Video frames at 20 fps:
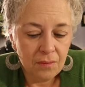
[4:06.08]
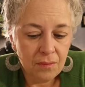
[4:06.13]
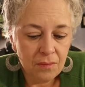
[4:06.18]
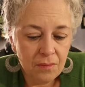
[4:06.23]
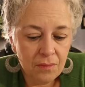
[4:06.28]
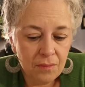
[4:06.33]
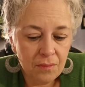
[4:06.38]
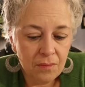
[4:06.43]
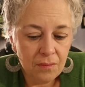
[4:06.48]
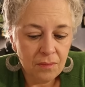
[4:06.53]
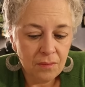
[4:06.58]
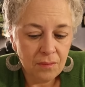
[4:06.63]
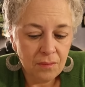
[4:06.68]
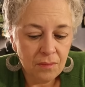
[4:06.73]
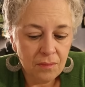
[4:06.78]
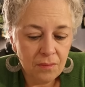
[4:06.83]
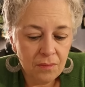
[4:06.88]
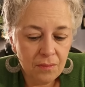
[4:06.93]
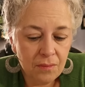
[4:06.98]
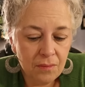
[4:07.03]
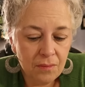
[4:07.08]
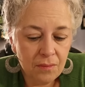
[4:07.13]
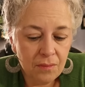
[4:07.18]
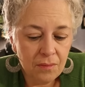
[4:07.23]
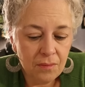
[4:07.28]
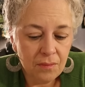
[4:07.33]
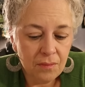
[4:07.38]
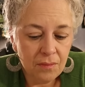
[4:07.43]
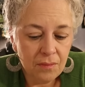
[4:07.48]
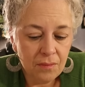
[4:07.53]

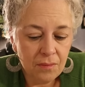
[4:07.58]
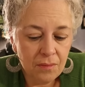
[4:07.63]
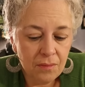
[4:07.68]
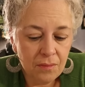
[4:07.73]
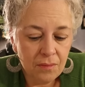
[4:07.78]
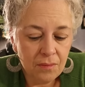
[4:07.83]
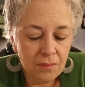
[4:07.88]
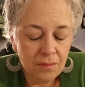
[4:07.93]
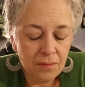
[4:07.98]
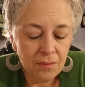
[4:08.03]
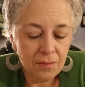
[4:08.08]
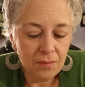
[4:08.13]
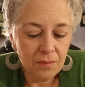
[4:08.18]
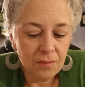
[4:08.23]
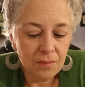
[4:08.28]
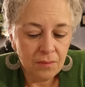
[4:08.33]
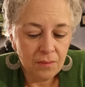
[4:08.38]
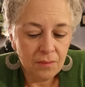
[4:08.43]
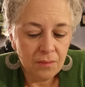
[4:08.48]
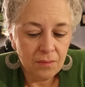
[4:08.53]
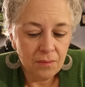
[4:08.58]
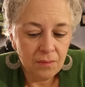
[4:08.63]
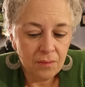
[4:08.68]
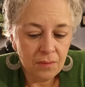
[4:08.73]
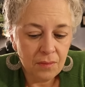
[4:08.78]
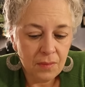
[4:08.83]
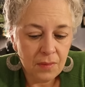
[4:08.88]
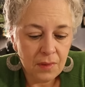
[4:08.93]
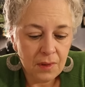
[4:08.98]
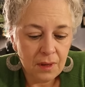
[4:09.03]

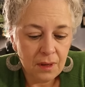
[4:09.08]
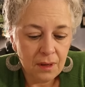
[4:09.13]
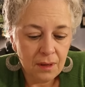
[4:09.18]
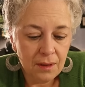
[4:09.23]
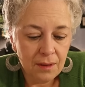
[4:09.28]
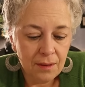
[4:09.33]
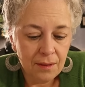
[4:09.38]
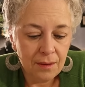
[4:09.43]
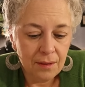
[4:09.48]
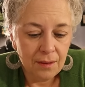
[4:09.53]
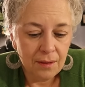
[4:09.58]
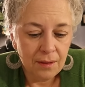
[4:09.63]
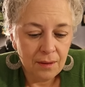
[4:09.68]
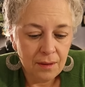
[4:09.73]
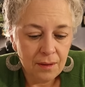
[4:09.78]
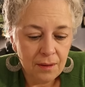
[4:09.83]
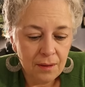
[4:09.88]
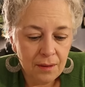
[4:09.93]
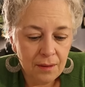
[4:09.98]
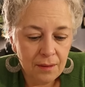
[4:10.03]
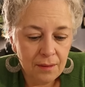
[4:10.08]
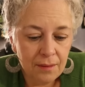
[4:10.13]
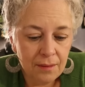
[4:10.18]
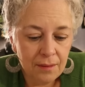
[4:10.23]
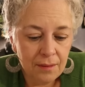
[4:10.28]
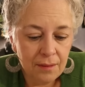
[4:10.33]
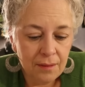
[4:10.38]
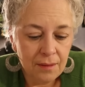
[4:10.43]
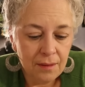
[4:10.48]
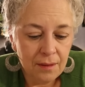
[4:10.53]

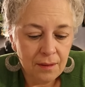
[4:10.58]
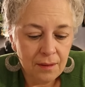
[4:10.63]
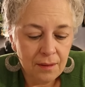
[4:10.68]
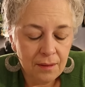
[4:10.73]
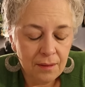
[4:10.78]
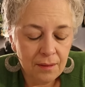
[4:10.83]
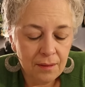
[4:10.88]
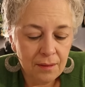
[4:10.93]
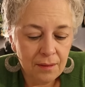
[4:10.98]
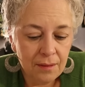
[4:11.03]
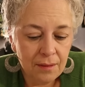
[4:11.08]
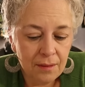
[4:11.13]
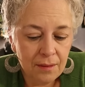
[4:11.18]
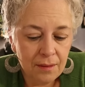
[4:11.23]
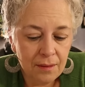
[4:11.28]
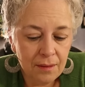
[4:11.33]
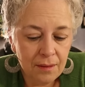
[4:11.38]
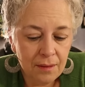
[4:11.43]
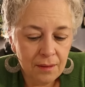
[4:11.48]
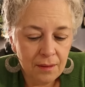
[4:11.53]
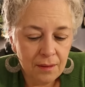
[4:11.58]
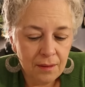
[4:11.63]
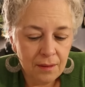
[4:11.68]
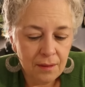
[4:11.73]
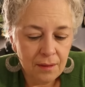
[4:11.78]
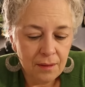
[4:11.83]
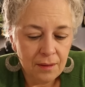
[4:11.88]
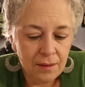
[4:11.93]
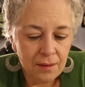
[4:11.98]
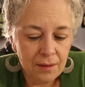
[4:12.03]

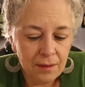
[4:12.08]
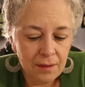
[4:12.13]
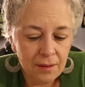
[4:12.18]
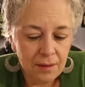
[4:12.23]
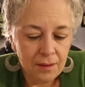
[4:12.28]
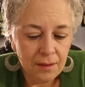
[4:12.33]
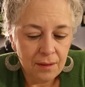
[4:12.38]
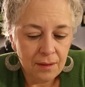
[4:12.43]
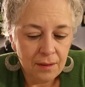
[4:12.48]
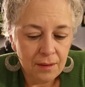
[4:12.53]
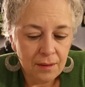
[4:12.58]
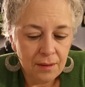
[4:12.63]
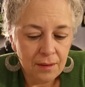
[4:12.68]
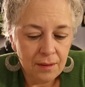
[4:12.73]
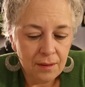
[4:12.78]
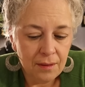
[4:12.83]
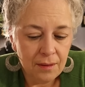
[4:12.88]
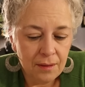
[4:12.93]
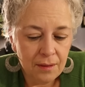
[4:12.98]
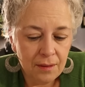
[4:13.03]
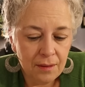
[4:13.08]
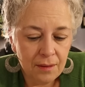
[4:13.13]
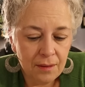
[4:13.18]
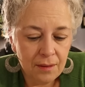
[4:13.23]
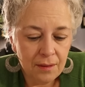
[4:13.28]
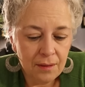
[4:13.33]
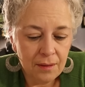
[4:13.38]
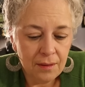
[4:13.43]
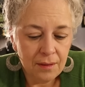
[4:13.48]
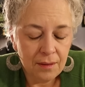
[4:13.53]

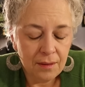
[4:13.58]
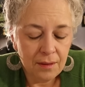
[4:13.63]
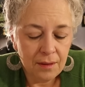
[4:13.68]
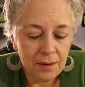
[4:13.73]
(no one is talking)